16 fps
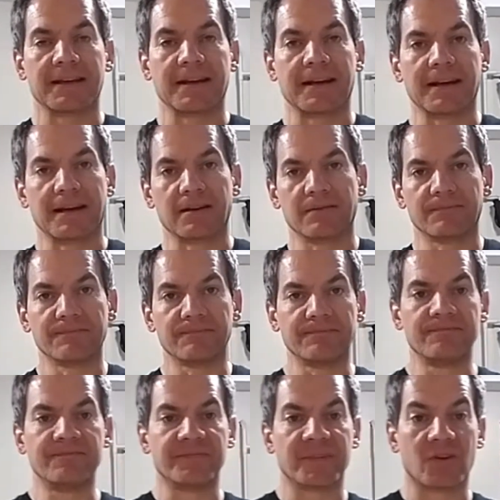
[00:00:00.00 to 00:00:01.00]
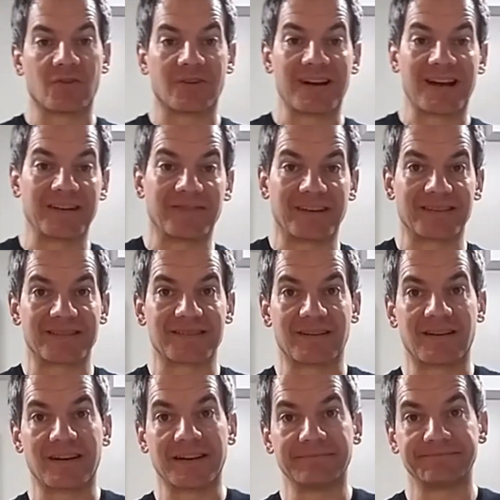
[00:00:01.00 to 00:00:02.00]
uh, or not even get
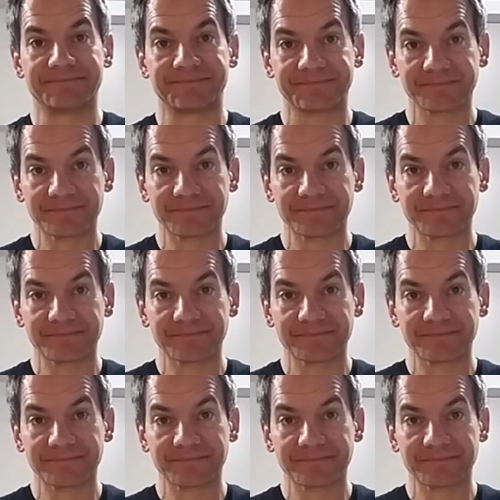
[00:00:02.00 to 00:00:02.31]
started.